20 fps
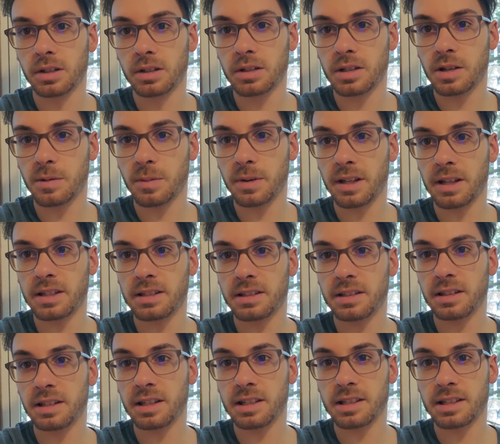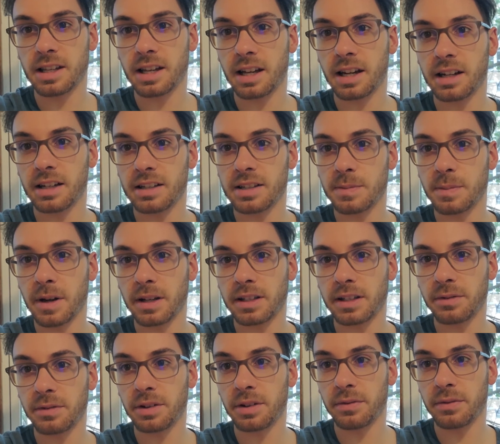to me, that's kind of
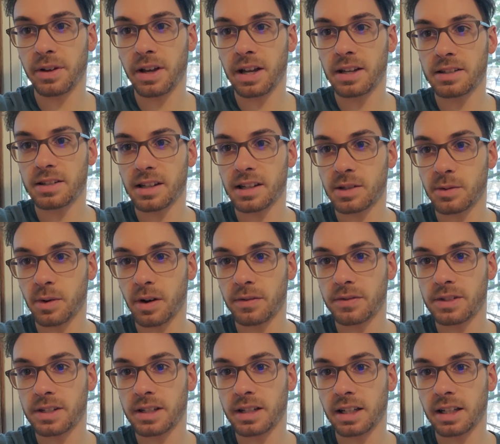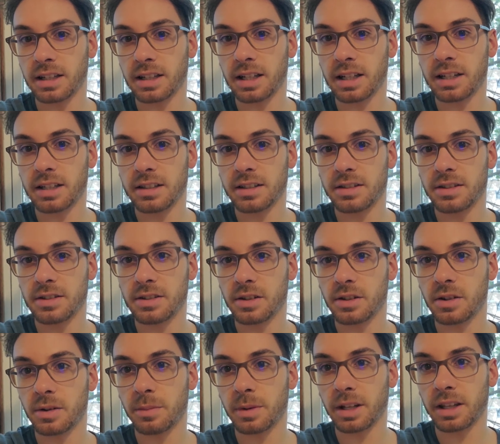expected for the fast, and that's what I've seen online. So
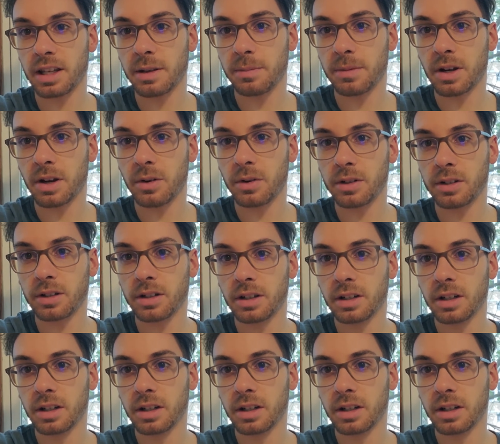I'm going to keep going.